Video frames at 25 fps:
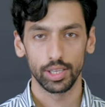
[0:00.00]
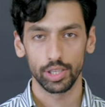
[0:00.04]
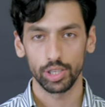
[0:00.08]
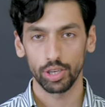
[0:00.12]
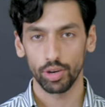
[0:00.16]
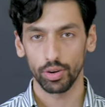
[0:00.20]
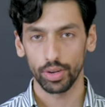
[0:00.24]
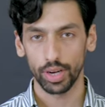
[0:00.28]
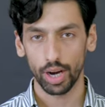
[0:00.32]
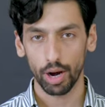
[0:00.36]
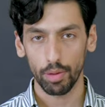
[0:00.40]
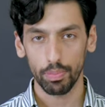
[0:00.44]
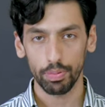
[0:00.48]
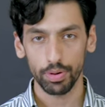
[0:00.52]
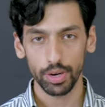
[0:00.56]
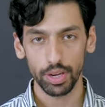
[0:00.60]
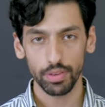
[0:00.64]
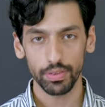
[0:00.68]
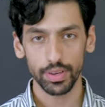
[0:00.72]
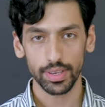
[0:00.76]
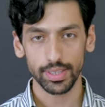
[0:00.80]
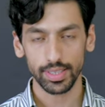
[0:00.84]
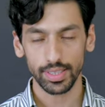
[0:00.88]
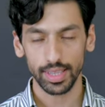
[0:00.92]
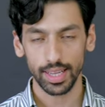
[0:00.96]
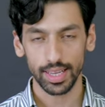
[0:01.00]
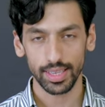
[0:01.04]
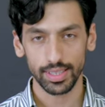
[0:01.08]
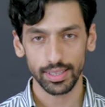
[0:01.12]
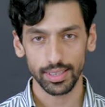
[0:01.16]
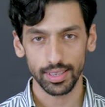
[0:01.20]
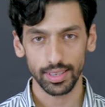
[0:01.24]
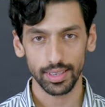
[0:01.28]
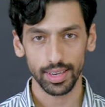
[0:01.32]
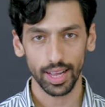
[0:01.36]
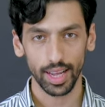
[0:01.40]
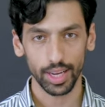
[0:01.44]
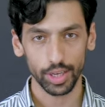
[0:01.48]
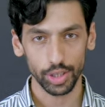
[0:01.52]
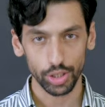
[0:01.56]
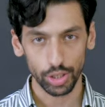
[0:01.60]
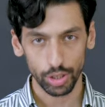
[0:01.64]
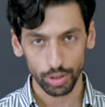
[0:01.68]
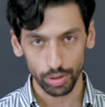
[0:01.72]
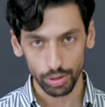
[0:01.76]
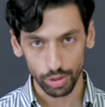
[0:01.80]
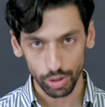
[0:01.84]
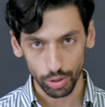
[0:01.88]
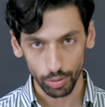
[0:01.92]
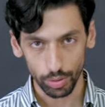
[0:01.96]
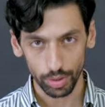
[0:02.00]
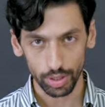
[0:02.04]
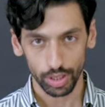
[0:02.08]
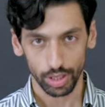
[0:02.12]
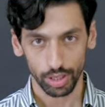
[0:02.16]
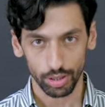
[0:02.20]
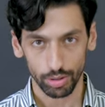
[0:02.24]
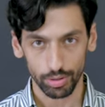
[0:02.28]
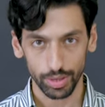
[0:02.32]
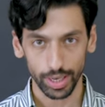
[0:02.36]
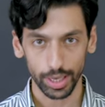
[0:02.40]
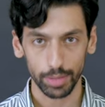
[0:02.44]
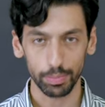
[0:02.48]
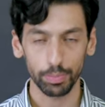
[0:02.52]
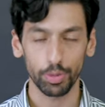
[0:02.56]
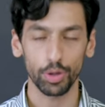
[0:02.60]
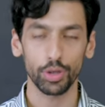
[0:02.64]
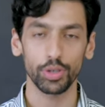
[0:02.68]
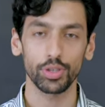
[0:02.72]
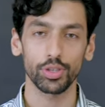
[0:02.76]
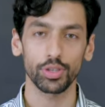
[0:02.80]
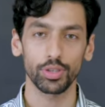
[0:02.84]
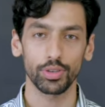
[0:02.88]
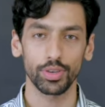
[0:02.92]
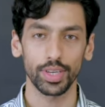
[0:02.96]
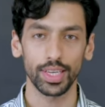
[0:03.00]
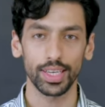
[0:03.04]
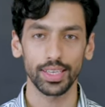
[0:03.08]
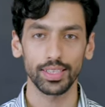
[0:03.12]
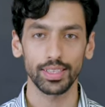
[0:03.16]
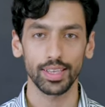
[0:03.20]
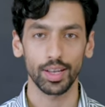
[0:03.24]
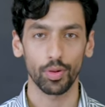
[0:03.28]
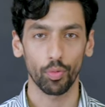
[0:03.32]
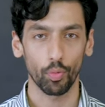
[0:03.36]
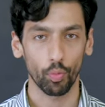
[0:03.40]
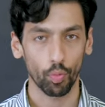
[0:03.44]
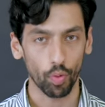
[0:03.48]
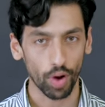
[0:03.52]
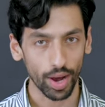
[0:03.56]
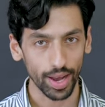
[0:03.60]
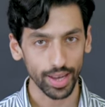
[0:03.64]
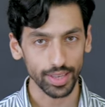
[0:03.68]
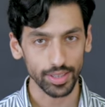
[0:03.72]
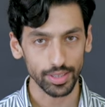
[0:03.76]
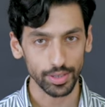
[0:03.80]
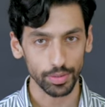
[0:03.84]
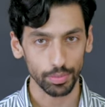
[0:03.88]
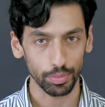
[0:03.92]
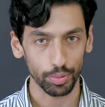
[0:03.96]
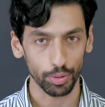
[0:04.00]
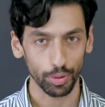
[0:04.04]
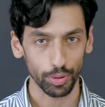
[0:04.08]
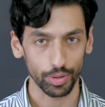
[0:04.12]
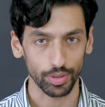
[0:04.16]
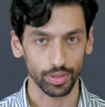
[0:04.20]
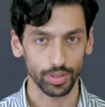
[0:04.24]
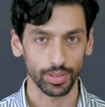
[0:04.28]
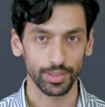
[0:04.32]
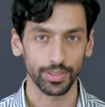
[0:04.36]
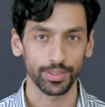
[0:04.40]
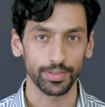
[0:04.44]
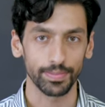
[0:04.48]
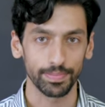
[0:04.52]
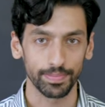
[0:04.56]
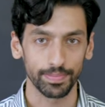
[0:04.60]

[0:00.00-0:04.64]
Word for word: So in our previous lesson, I showed you what the correct posture is and why it's important.